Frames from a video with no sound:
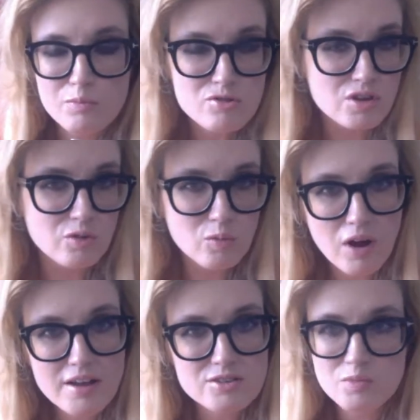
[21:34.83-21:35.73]
civil
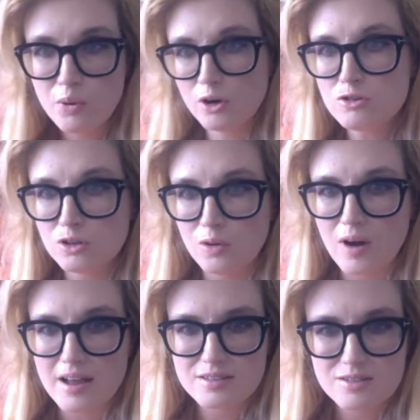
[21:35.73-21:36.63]
rights and personal
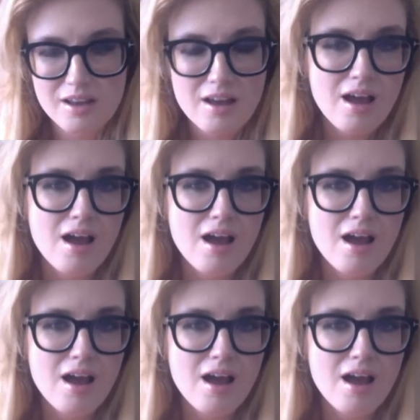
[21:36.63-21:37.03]
rights